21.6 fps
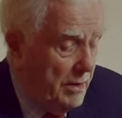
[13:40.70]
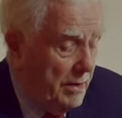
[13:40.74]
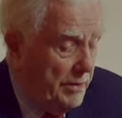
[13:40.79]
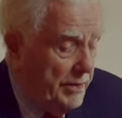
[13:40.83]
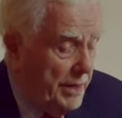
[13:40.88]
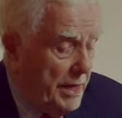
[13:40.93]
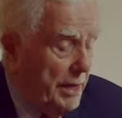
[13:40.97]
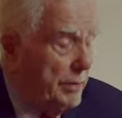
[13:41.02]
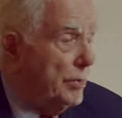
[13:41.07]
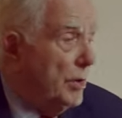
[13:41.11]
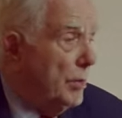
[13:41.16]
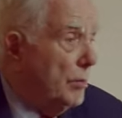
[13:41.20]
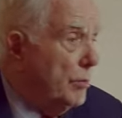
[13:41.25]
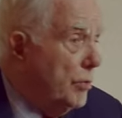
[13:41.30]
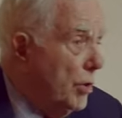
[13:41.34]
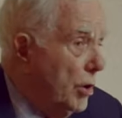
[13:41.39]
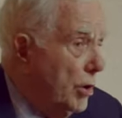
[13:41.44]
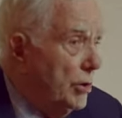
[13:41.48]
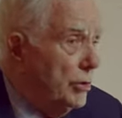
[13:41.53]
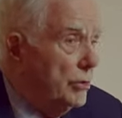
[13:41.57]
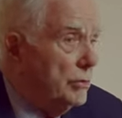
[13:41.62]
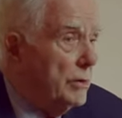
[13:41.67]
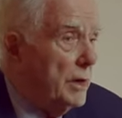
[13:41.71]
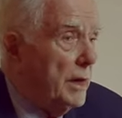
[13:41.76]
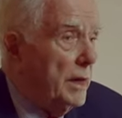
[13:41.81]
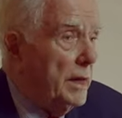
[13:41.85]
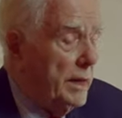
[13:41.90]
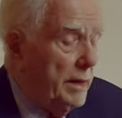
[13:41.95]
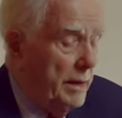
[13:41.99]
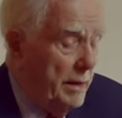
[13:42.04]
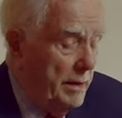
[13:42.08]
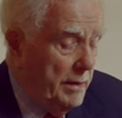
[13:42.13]
they were
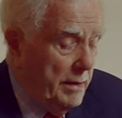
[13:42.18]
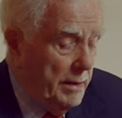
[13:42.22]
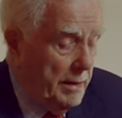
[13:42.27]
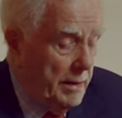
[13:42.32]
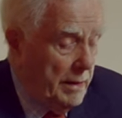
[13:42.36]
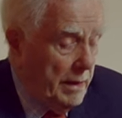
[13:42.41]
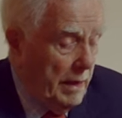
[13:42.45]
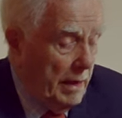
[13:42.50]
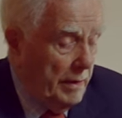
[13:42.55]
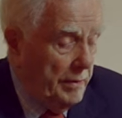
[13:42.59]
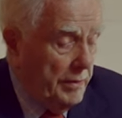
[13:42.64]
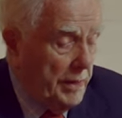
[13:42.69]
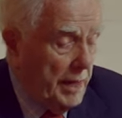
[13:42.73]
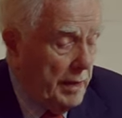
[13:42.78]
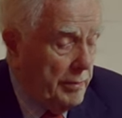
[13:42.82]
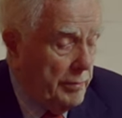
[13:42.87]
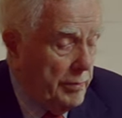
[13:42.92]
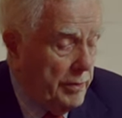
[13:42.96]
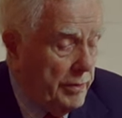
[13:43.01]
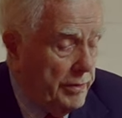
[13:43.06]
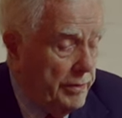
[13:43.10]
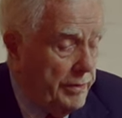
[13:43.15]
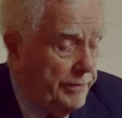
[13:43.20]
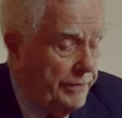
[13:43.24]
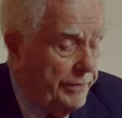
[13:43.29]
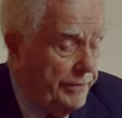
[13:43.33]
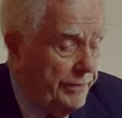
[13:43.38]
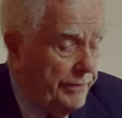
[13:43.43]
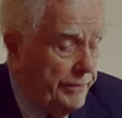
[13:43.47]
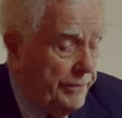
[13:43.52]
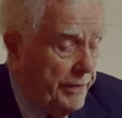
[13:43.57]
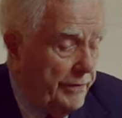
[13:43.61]
worldly, and they were
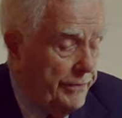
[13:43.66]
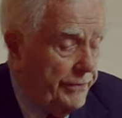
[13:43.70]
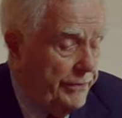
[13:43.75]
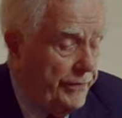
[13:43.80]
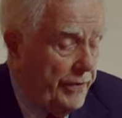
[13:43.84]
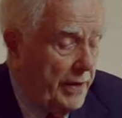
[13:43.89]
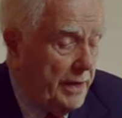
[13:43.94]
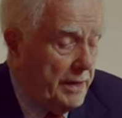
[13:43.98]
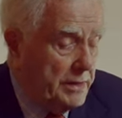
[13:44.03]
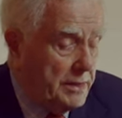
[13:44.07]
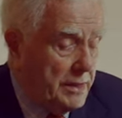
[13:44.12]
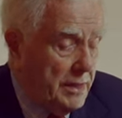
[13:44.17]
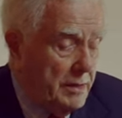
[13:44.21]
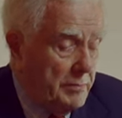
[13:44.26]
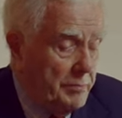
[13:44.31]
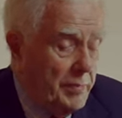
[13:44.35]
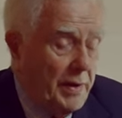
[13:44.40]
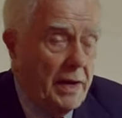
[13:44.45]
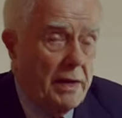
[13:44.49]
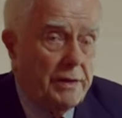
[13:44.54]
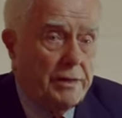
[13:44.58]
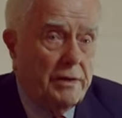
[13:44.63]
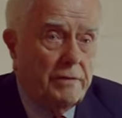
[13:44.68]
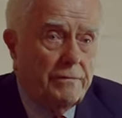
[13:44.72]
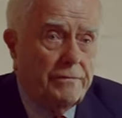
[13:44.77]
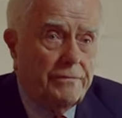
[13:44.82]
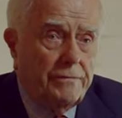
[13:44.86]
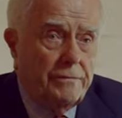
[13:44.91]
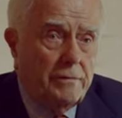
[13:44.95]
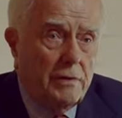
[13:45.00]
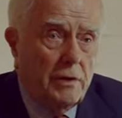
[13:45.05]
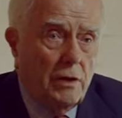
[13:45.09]
affected by
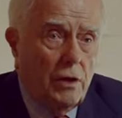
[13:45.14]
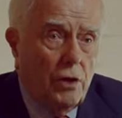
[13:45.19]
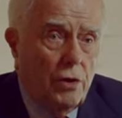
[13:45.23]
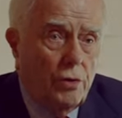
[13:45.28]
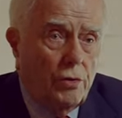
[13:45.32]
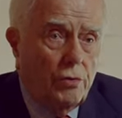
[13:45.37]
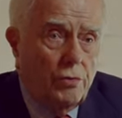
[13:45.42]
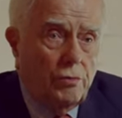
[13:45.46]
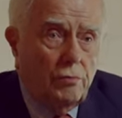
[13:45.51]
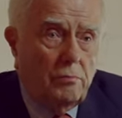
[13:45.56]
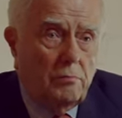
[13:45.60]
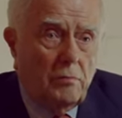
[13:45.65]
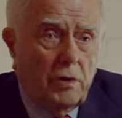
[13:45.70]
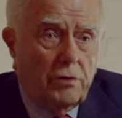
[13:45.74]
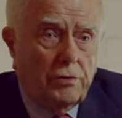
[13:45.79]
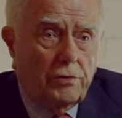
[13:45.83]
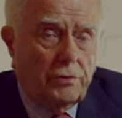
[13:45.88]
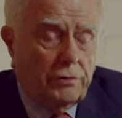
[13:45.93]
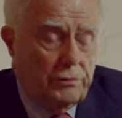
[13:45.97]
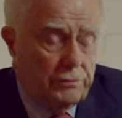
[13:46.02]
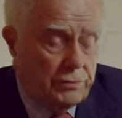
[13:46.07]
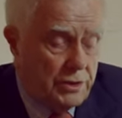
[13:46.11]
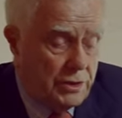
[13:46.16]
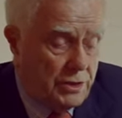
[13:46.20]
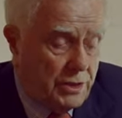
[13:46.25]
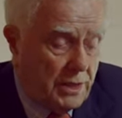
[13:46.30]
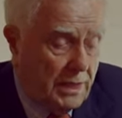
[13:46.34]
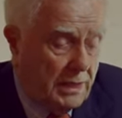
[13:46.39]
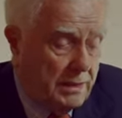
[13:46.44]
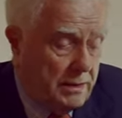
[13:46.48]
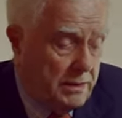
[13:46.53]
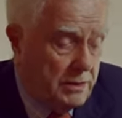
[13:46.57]
the low moral
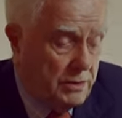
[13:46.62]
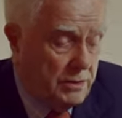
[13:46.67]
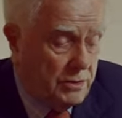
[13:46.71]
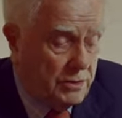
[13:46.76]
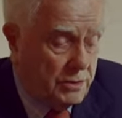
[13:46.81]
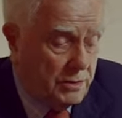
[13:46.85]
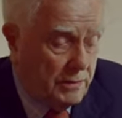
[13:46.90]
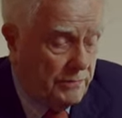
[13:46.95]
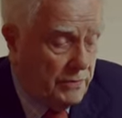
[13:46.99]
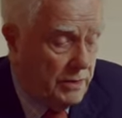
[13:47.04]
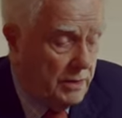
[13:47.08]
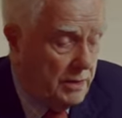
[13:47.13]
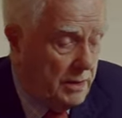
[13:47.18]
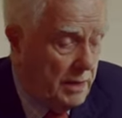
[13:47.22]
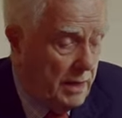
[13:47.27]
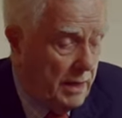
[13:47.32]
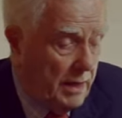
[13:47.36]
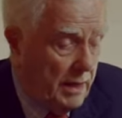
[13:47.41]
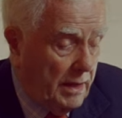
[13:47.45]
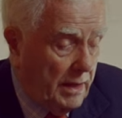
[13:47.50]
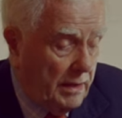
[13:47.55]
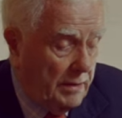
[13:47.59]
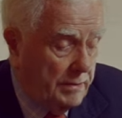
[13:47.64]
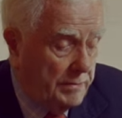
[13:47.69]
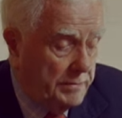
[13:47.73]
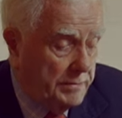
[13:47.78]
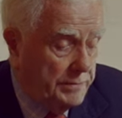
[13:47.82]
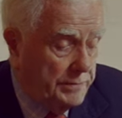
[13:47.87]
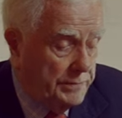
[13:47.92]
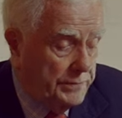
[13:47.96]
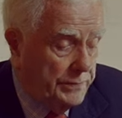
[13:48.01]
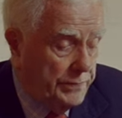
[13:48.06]
standards of the day.
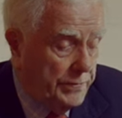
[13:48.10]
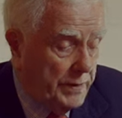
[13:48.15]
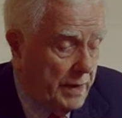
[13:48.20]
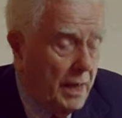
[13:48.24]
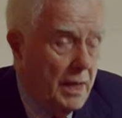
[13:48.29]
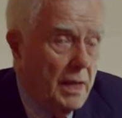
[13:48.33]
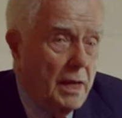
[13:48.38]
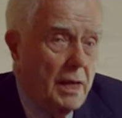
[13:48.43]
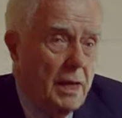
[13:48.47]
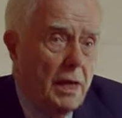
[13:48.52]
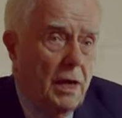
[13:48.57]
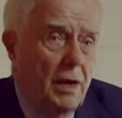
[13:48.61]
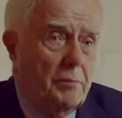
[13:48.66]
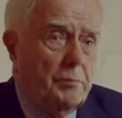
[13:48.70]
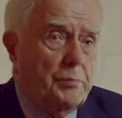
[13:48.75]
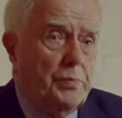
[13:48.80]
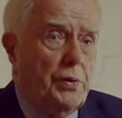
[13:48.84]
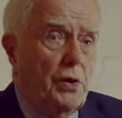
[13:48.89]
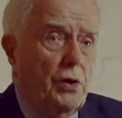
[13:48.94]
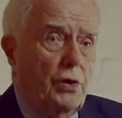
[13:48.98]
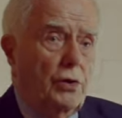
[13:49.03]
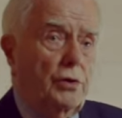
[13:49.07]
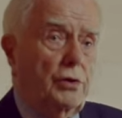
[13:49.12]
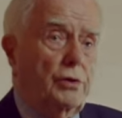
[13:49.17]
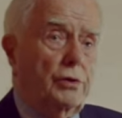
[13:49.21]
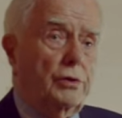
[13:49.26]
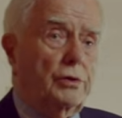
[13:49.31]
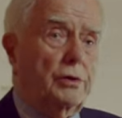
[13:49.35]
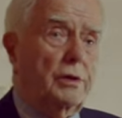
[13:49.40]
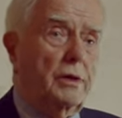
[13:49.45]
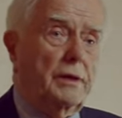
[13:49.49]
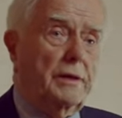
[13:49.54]
And
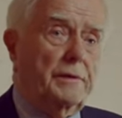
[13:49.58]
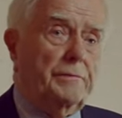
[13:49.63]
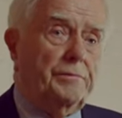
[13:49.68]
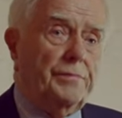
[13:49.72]
Paul